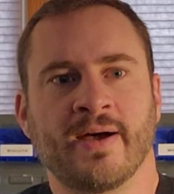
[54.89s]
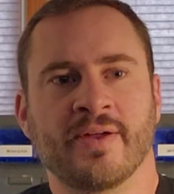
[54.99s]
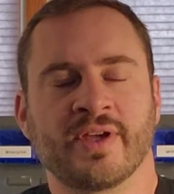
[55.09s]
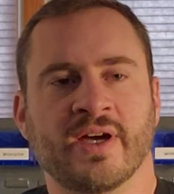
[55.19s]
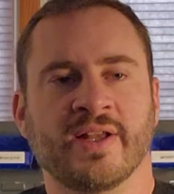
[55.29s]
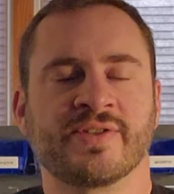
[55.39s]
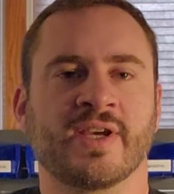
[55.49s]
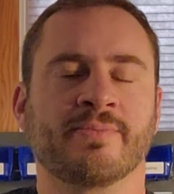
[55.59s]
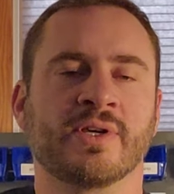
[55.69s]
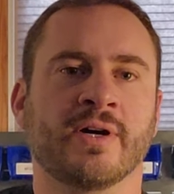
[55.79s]
the
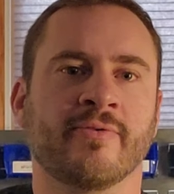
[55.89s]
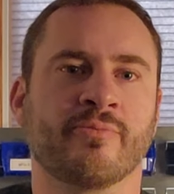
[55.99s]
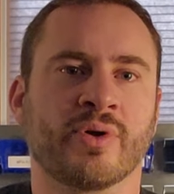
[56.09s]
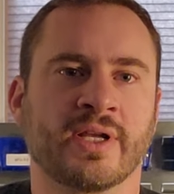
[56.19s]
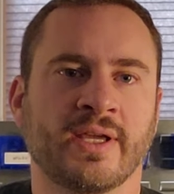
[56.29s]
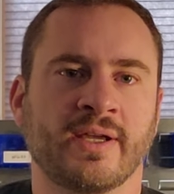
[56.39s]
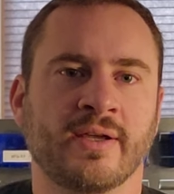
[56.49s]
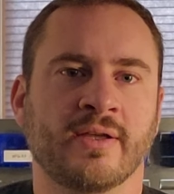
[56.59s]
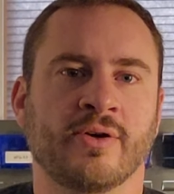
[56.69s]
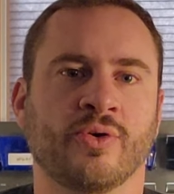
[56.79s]
concept of
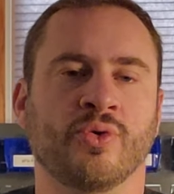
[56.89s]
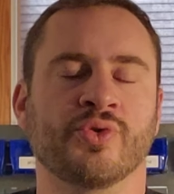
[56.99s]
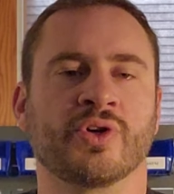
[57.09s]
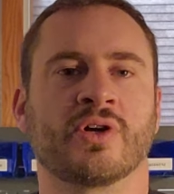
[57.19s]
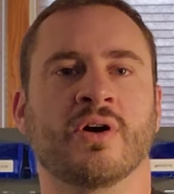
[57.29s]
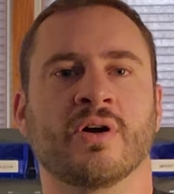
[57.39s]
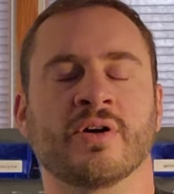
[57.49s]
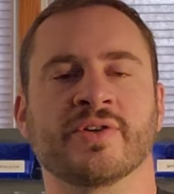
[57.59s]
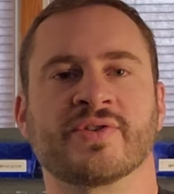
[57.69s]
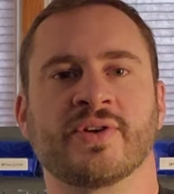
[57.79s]
bringing older
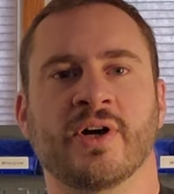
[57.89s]
cars